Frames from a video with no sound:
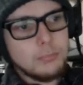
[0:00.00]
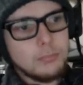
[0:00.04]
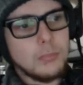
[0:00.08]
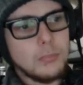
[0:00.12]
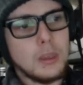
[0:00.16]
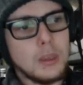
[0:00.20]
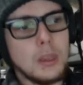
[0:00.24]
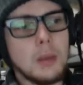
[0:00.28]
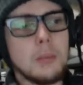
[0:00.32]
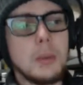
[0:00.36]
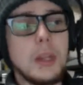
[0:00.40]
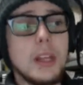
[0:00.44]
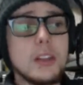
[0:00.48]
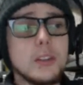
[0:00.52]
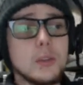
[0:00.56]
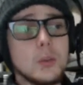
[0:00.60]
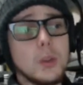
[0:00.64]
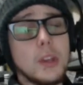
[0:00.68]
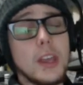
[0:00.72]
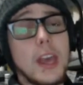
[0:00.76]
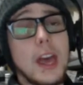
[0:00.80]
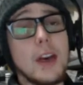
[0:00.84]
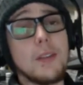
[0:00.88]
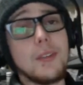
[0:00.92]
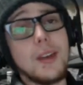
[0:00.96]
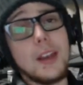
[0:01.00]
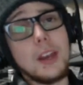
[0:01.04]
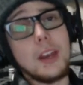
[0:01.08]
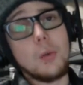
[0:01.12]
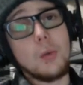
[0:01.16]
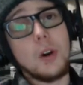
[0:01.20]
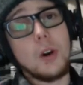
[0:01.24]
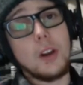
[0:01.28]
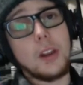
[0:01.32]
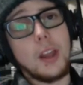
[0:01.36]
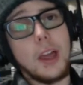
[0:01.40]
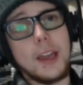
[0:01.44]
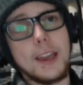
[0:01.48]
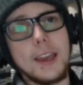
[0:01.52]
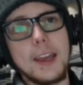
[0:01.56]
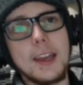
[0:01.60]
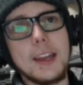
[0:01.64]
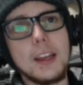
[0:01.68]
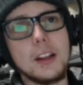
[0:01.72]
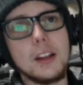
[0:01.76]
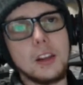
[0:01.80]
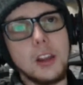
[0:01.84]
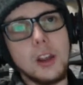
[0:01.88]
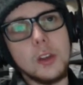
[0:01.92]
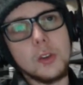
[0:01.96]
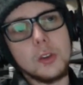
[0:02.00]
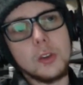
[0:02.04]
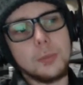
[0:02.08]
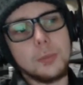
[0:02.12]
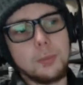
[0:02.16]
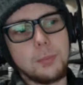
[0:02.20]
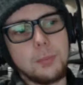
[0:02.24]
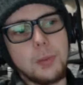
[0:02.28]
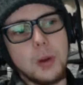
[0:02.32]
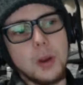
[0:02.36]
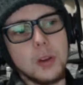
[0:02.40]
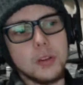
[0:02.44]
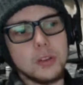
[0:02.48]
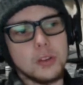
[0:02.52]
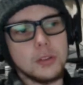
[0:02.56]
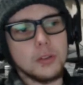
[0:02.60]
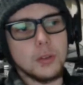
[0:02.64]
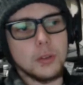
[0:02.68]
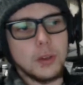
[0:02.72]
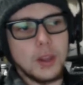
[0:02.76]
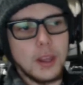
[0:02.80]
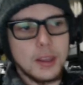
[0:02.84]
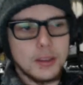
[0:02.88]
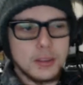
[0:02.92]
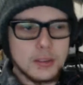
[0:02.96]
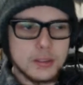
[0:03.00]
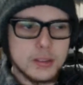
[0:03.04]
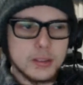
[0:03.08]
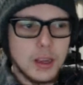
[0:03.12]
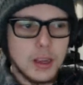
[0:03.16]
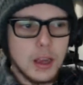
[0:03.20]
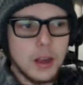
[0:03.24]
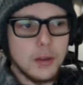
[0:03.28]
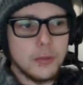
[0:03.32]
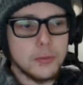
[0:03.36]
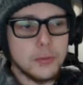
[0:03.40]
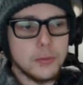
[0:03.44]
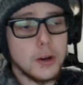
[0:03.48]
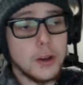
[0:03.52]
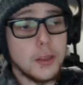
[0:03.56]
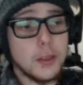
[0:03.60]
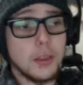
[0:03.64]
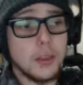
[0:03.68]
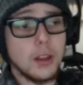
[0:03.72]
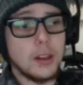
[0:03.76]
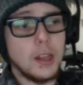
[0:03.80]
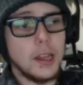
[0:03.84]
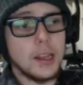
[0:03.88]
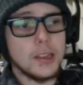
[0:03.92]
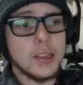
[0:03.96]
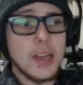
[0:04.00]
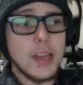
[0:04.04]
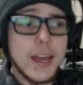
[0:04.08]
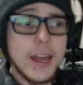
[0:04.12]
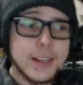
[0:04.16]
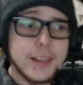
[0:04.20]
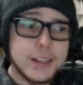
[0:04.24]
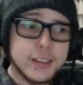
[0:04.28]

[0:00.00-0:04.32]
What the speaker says: He doesn't really have anyone any close personal staff or anything like that,